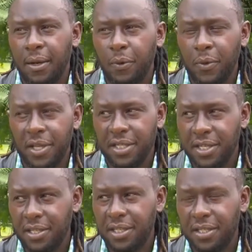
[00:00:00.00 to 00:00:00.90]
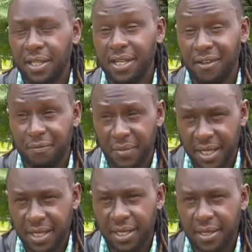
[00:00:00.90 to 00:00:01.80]
with the changes that I've
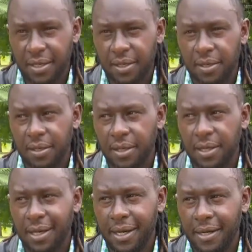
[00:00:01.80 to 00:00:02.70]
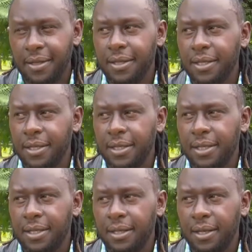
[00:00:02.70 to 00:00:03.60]
made, I think
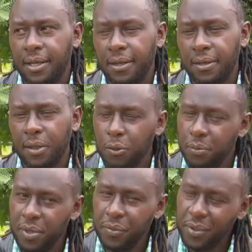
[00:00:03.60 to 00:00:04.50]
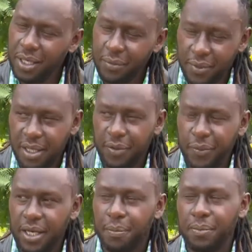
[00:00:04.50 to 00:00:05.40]
they would be really, really,
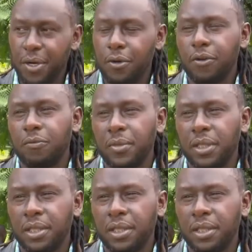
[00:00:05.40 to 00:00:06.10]
really proud of me.